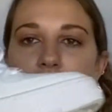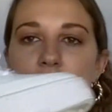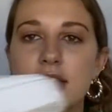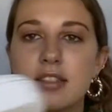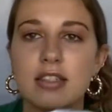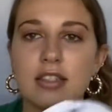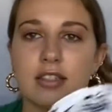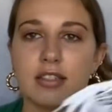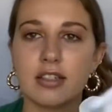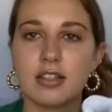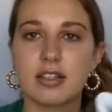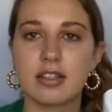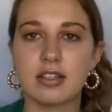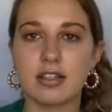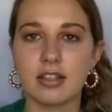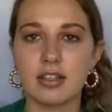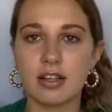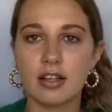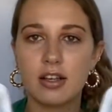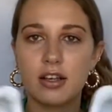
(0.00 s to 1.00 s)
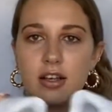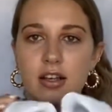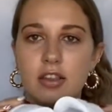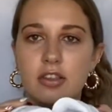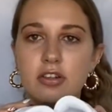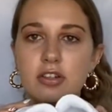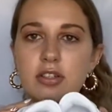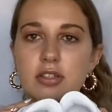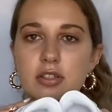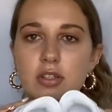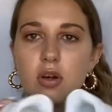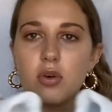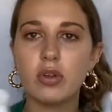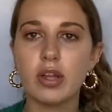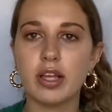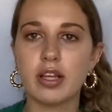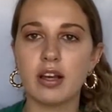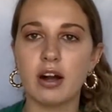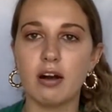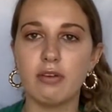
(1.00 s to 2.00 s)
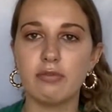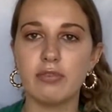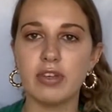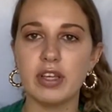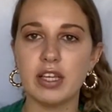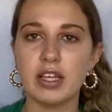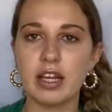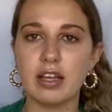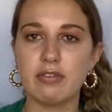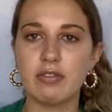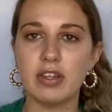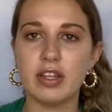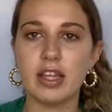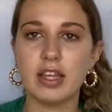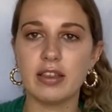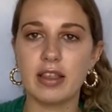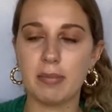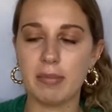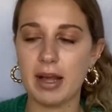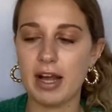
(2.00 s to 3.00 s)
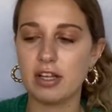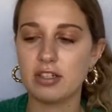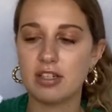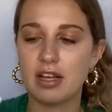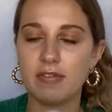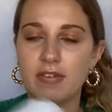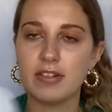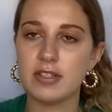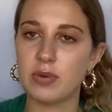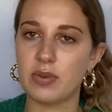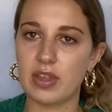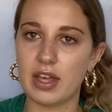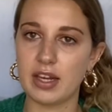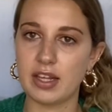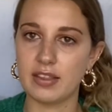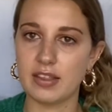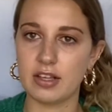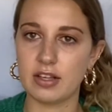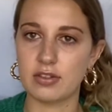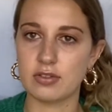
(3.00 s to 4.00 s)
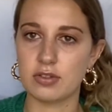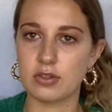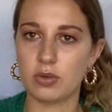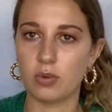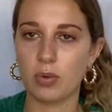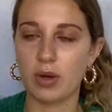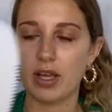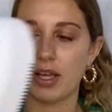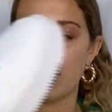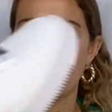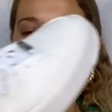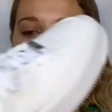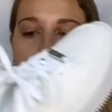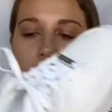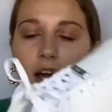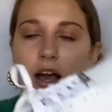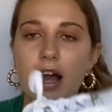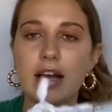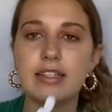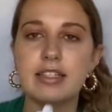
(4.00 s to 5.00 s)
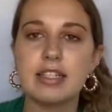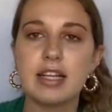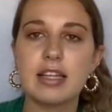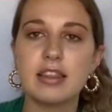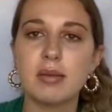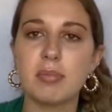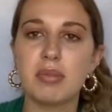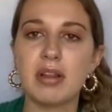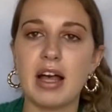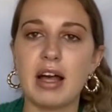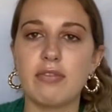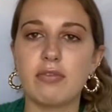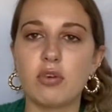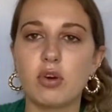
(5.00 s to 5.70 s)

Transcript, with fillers: and to, they're just so like comfy and I feel like they match obviously with anything because they're white. I did get the platform